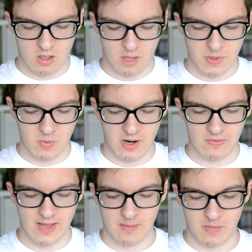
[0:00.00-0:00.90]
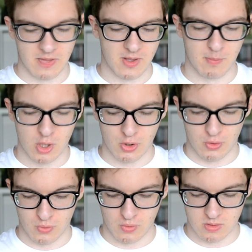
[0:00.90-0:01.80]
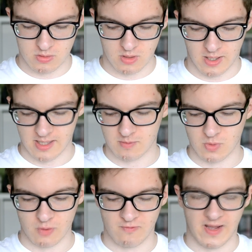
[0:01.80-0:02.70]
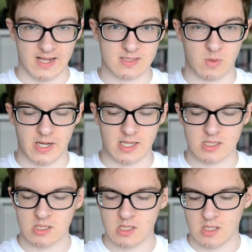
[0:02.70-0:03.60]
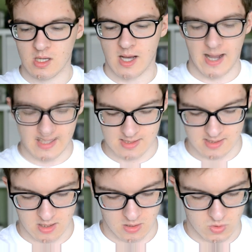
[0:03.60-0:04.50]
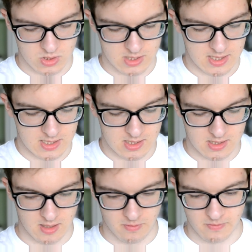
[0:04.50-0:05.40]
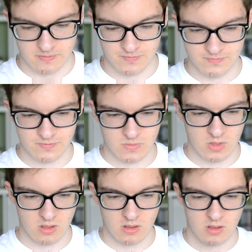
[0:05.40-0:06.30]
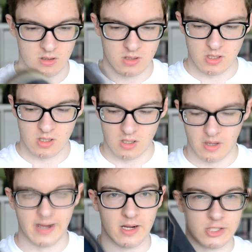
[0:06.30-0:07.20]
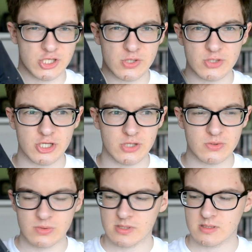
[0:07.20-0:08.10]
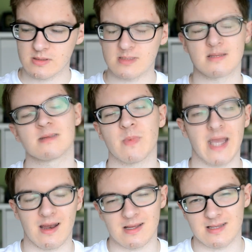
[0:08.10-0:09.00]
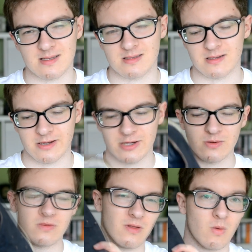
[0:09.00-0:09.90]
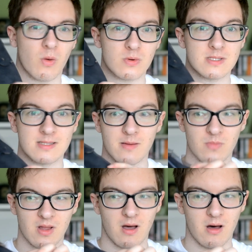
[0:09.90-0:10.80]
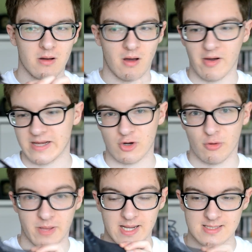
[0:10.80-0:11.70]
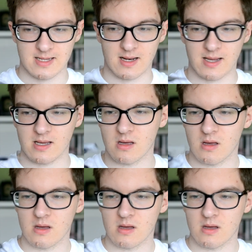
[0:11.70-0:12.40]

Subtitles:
I've been wearing them and they're blue, like blue fake suede, and I wanted some like shoes. Does this make any sense to you? I want some that aren't high top basically.